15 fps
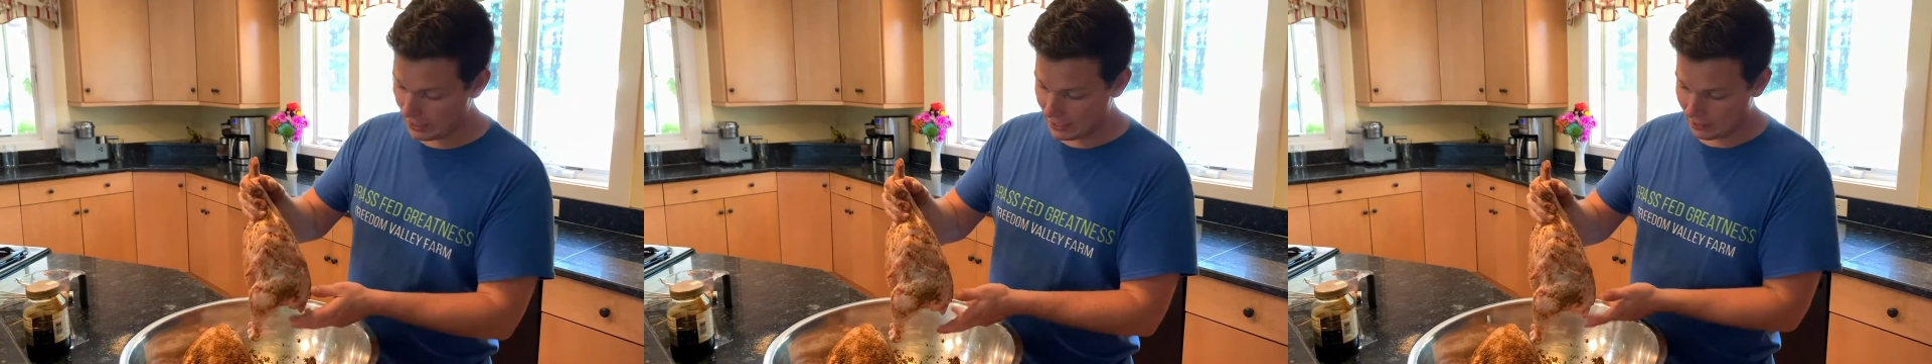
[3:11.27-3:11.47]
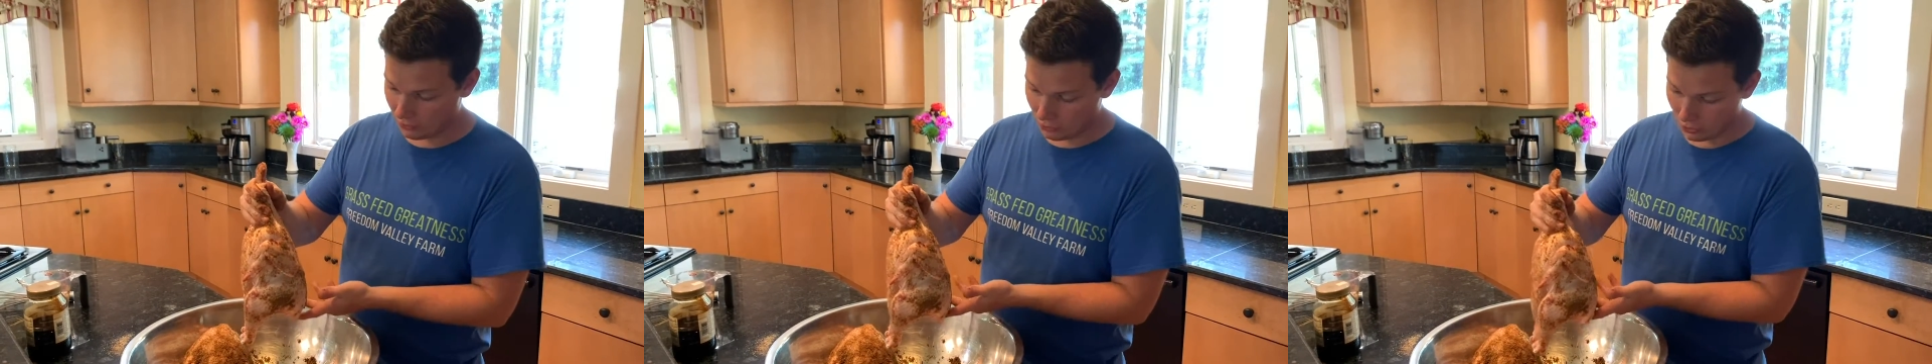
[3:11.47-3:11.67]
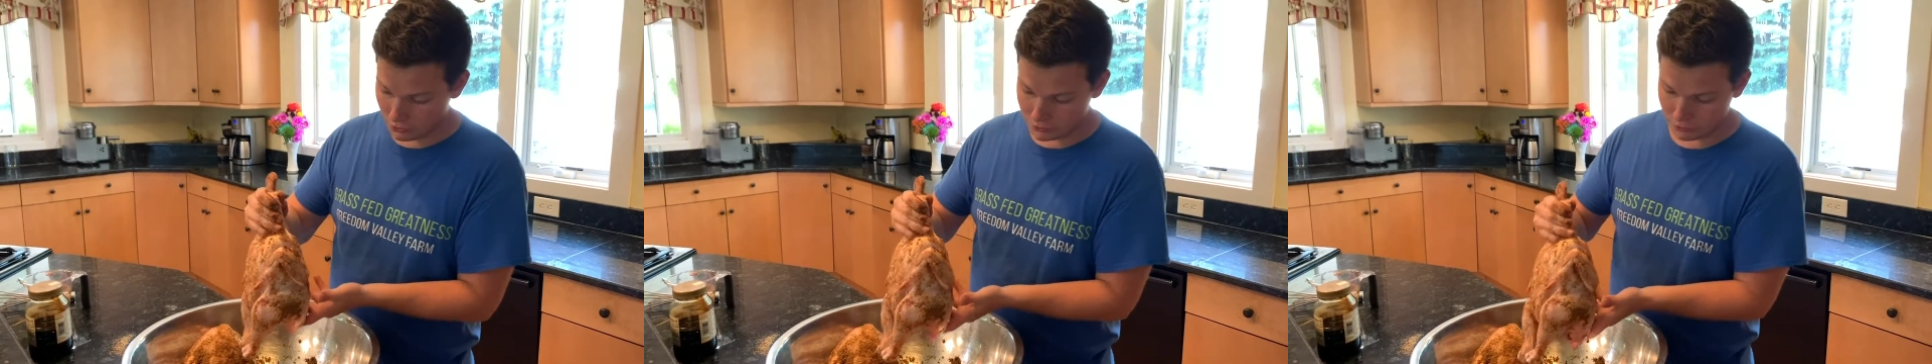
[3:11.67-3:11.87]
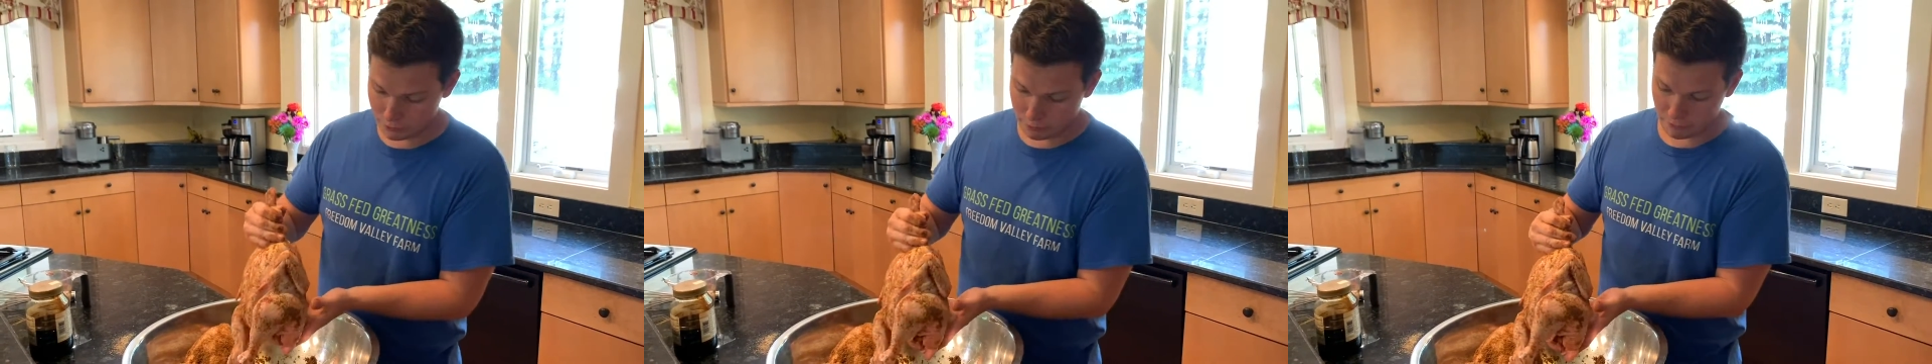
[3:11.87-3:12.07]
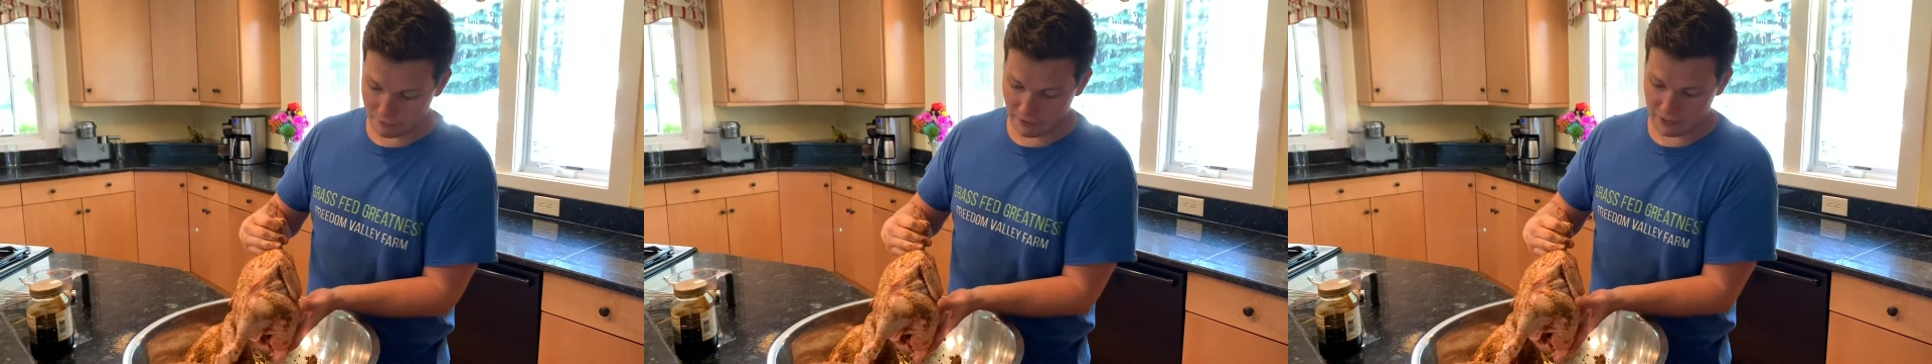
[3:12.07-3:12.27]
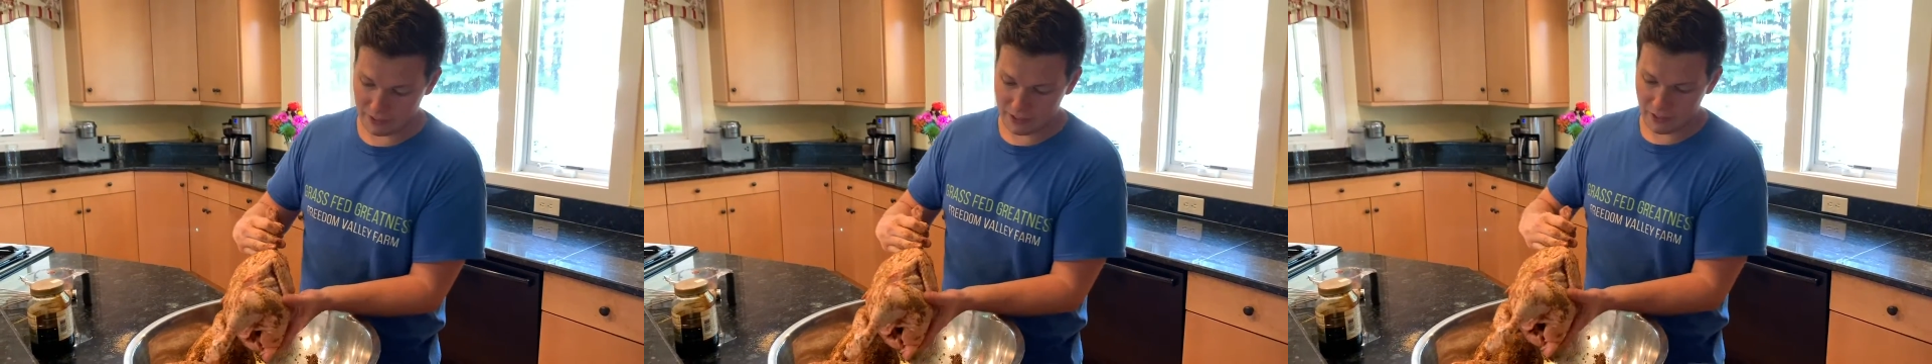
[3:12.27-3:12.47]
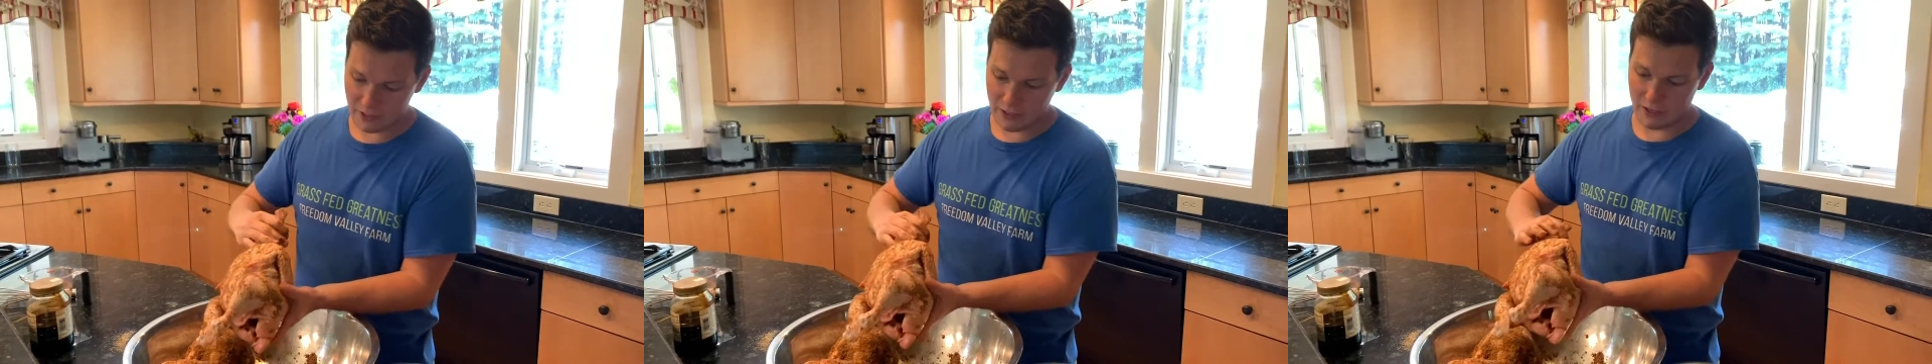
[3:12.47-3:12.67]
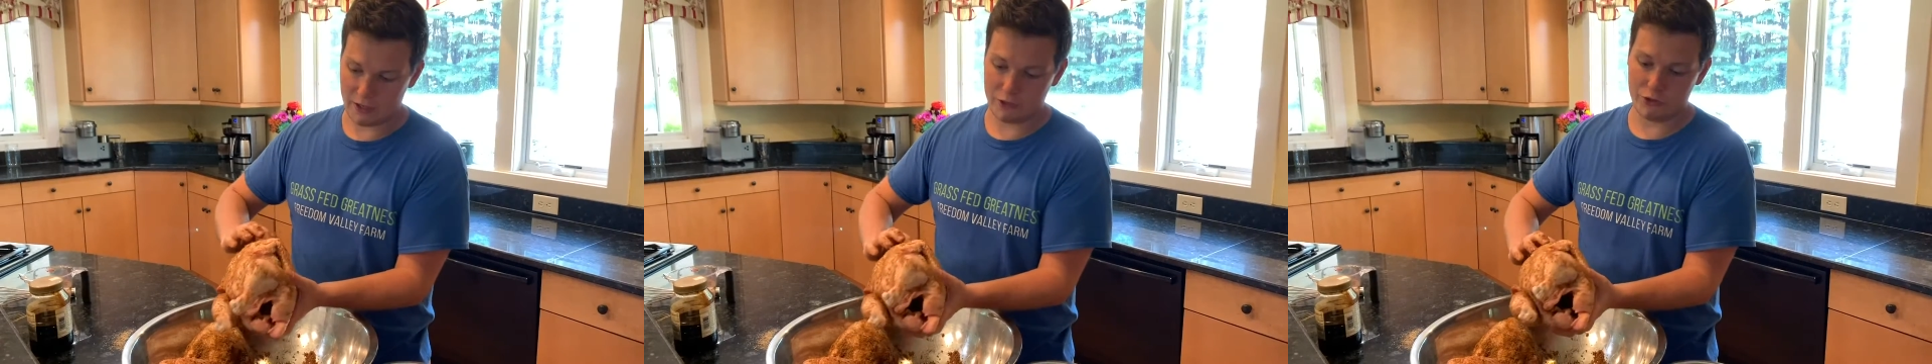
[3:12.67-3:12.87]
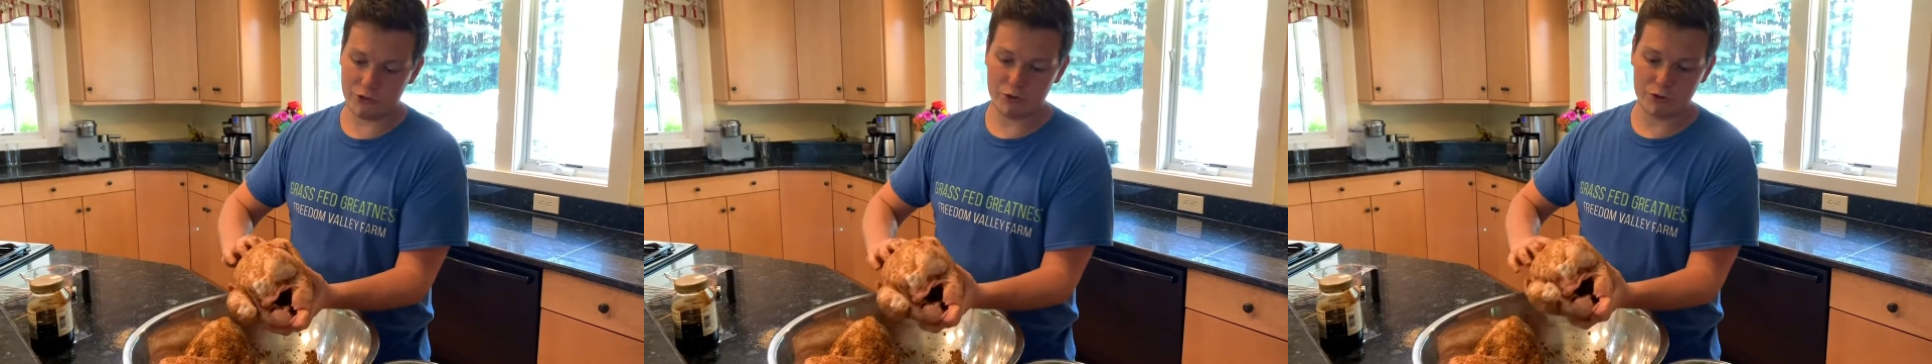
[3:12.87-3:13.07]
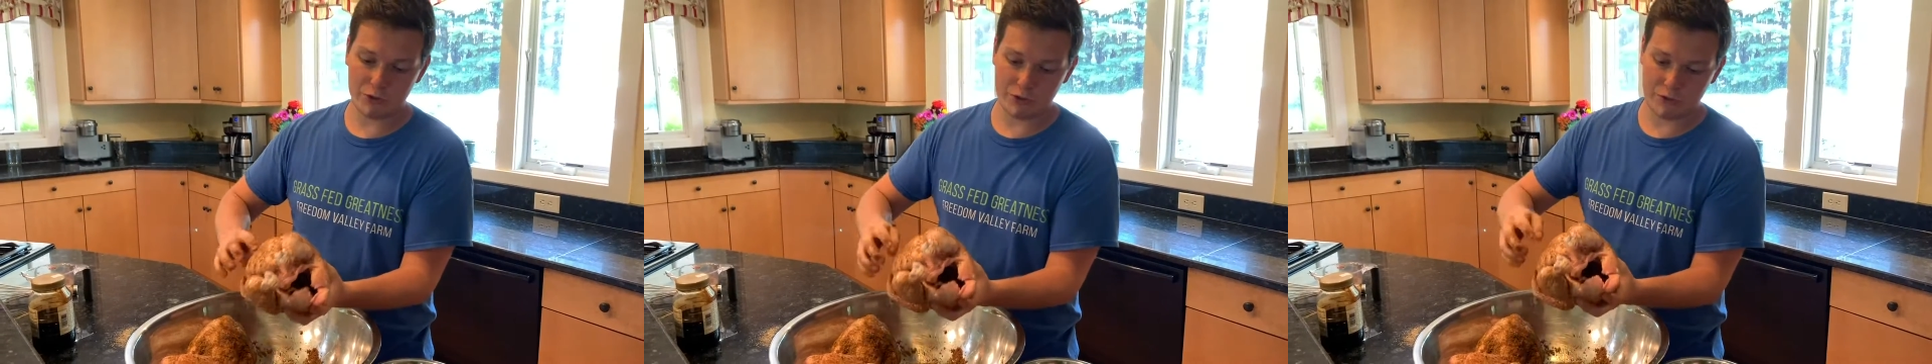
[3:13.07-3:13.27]
It'll also prevent
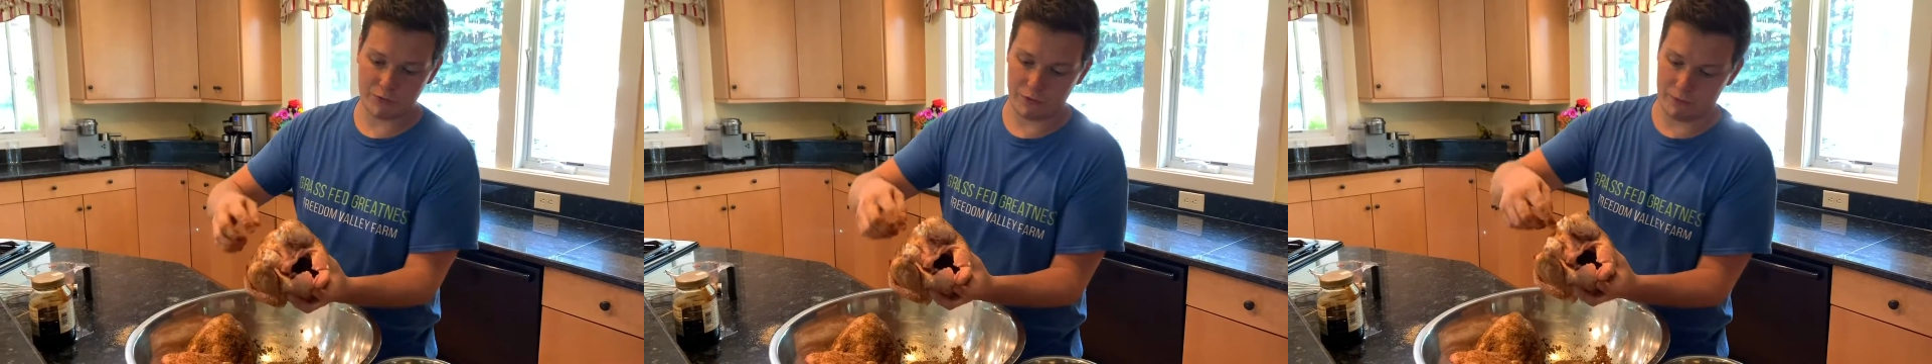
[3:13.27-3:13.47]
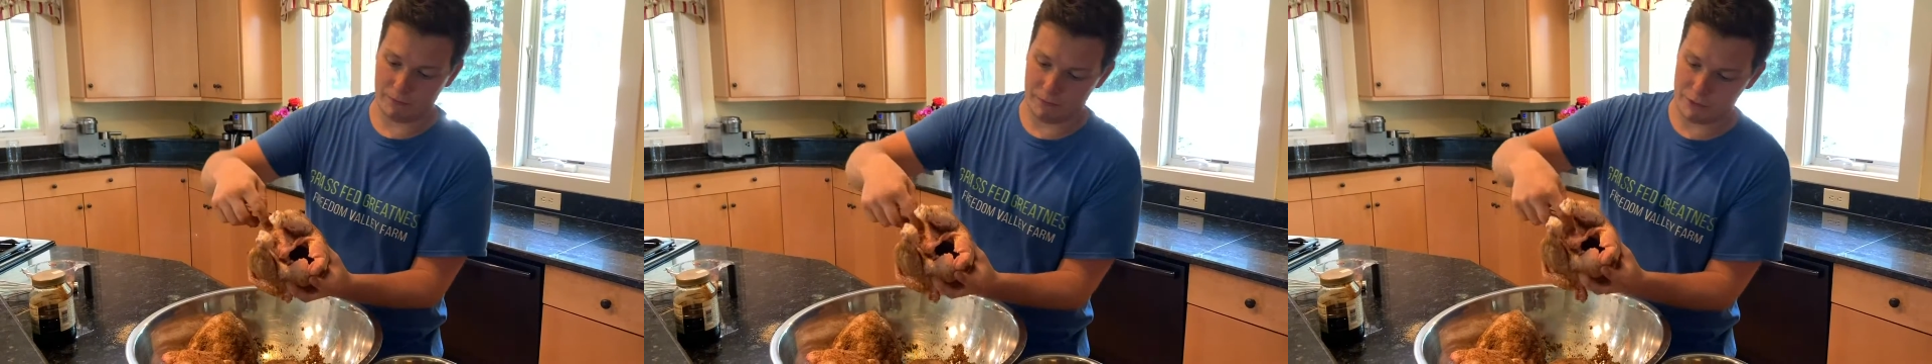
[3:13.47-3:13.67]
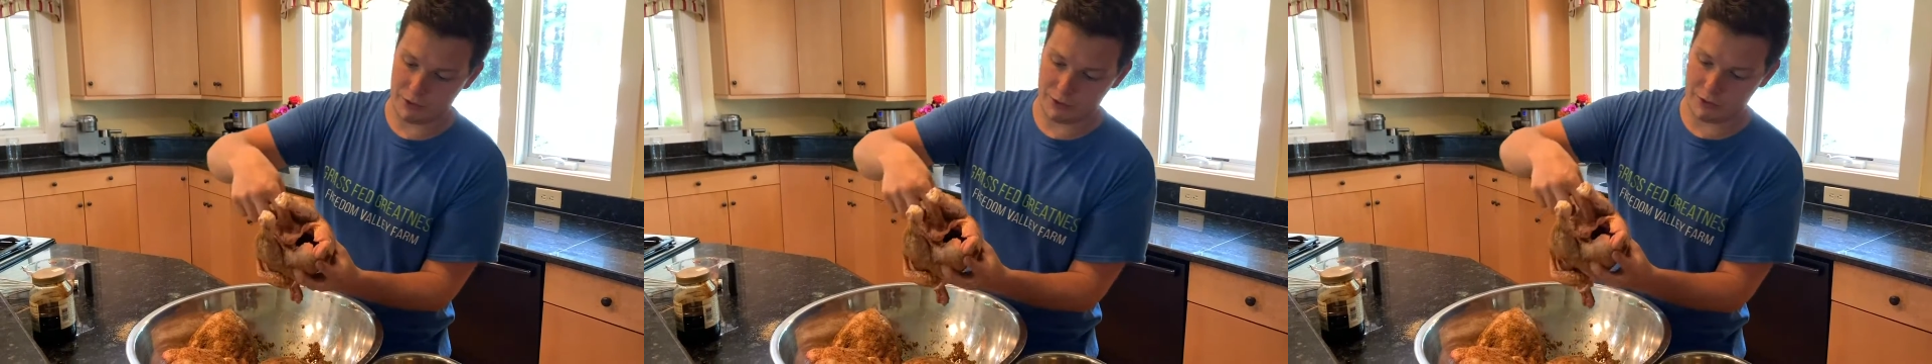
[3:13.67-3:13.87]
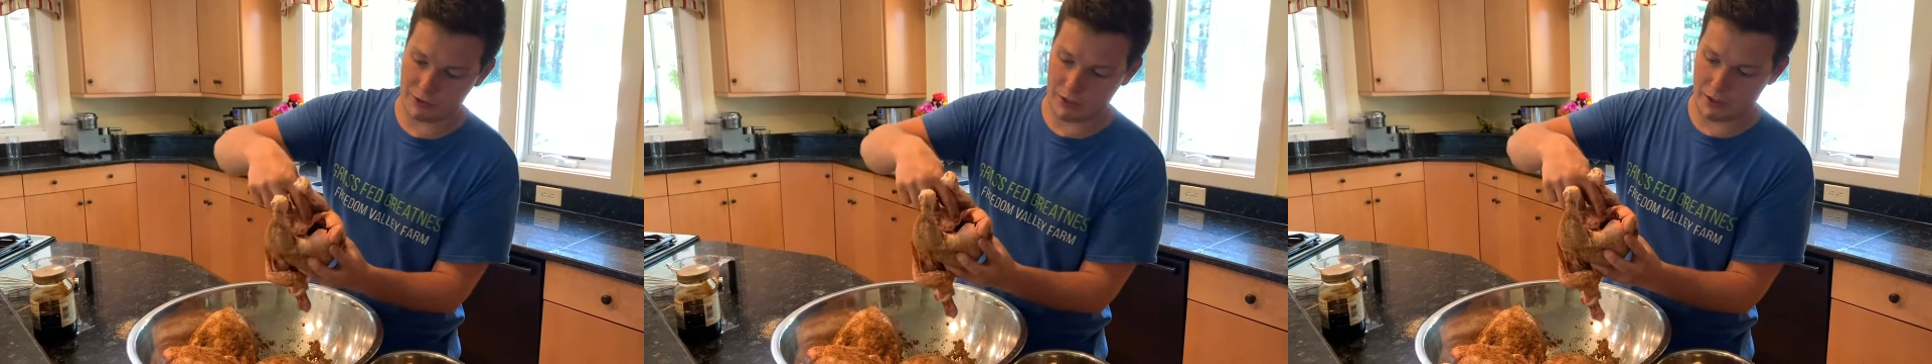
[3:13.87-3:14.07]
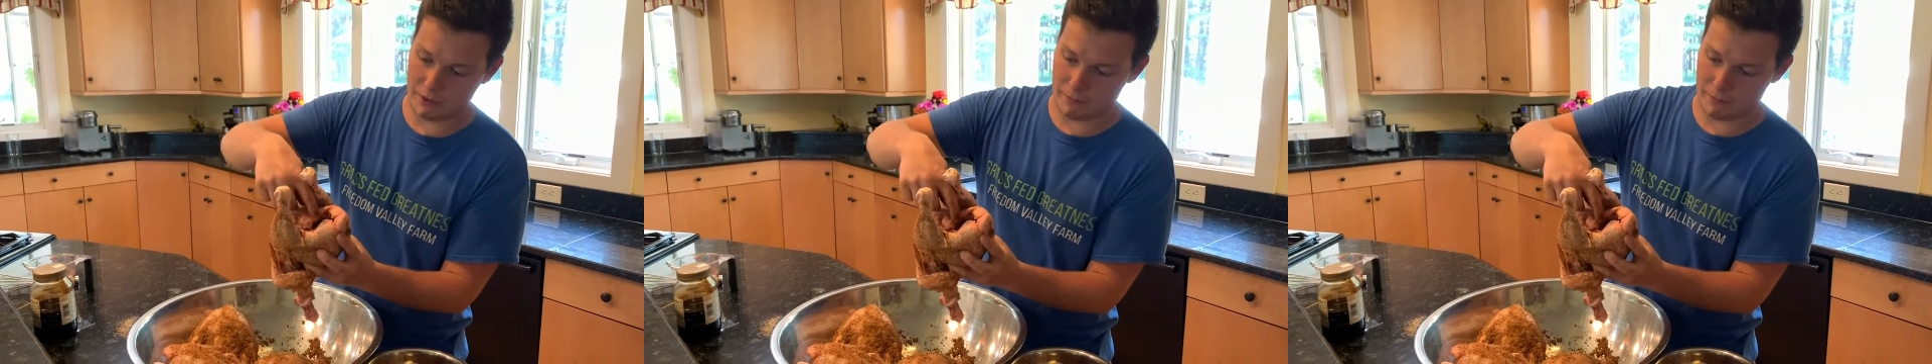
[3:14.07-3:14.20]
juices from just